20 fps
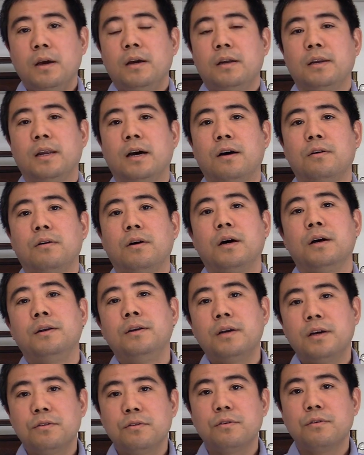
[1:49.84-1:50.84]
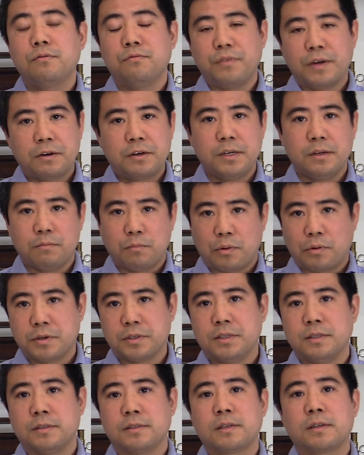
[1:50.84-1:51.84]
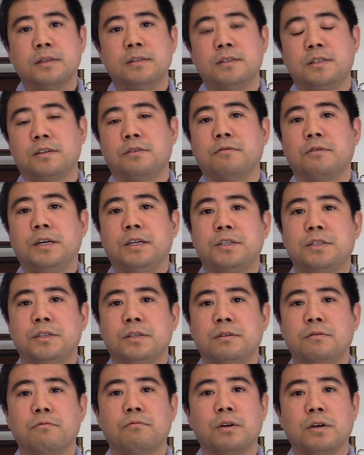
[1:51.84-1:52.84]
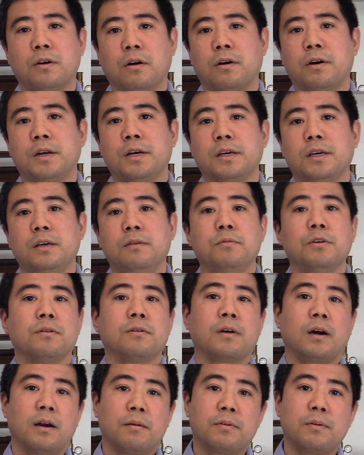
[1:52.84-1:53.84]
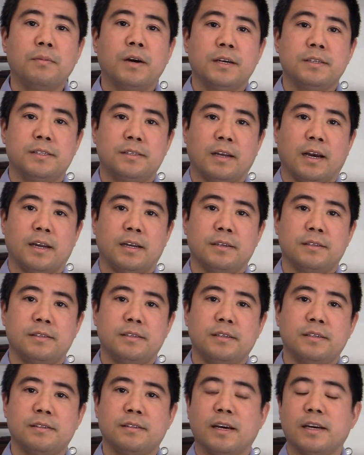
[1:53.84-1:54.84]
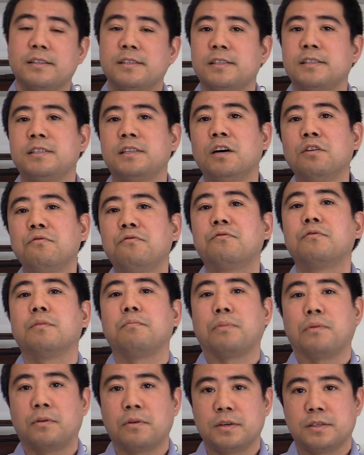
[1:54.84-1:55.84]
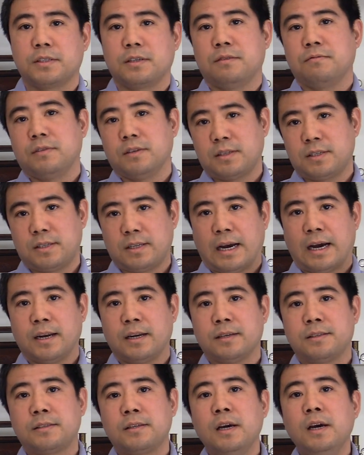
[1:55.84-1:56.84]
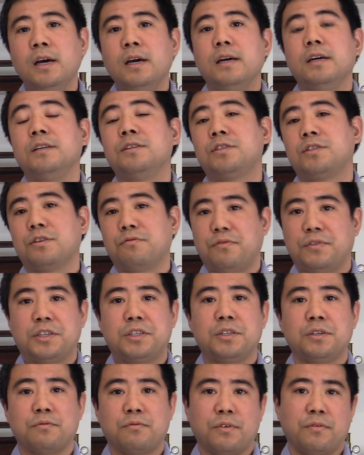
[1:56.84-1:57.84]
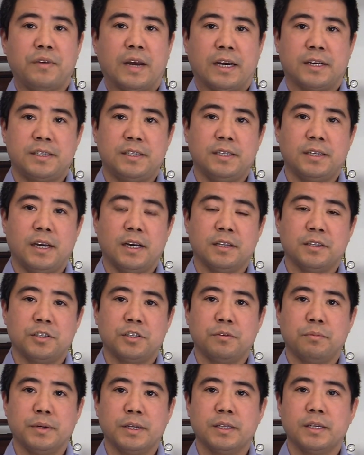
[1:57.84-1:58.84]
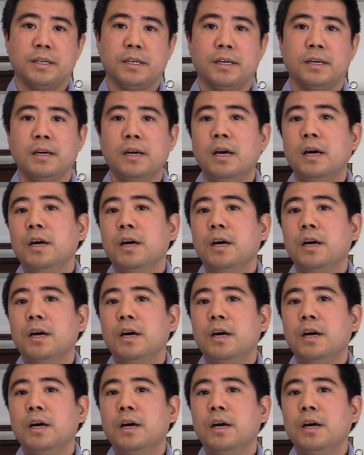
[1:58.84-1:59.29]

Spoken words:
Now, another very important consideration regarding immunocompromised status is that self-report of this status is sufficient for vaccine eligibility.